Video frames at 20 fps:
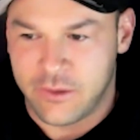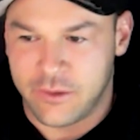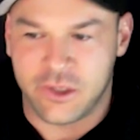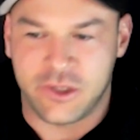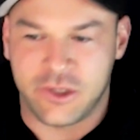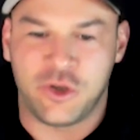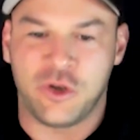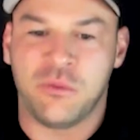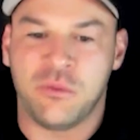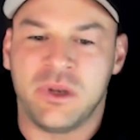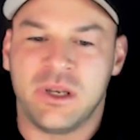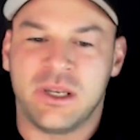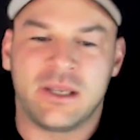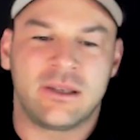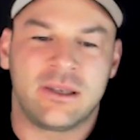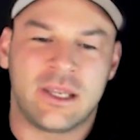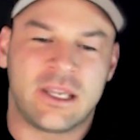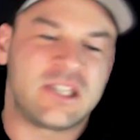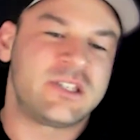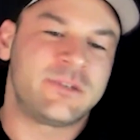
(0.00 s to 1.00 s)
the human
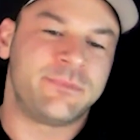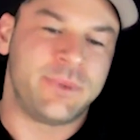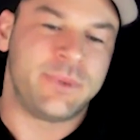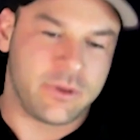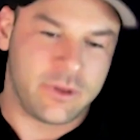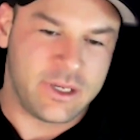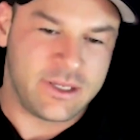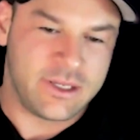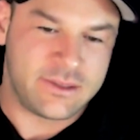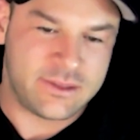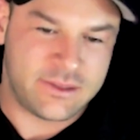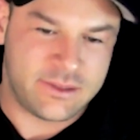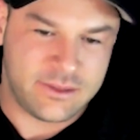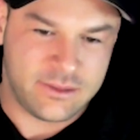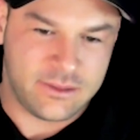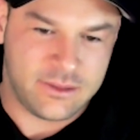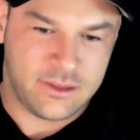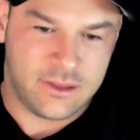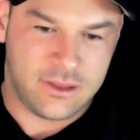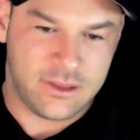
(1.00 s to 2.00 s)

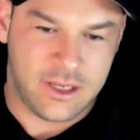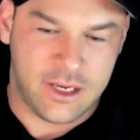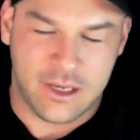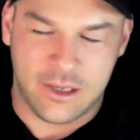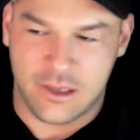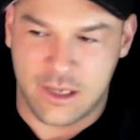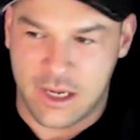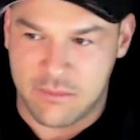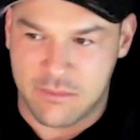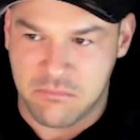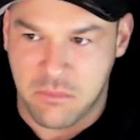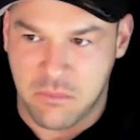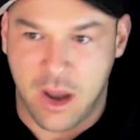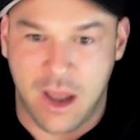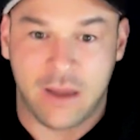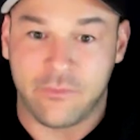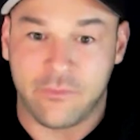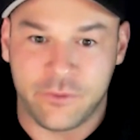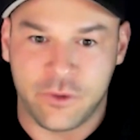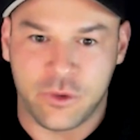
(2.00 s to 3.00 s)
experience in
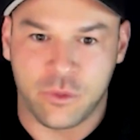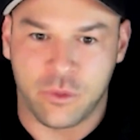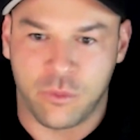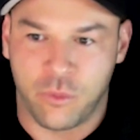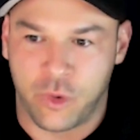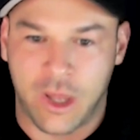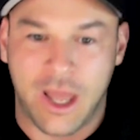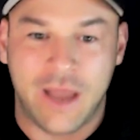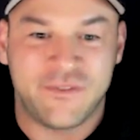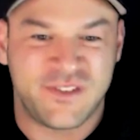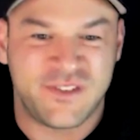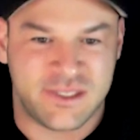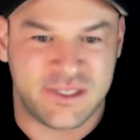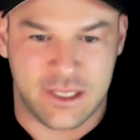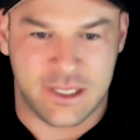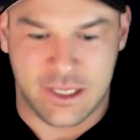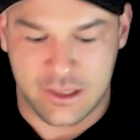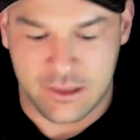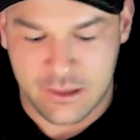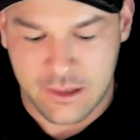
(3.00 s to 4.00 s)
my view and what I've
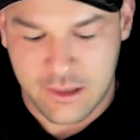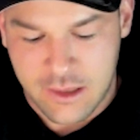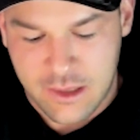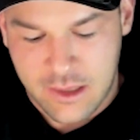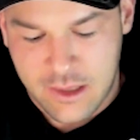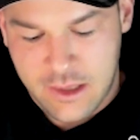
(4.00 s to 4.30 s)
seen.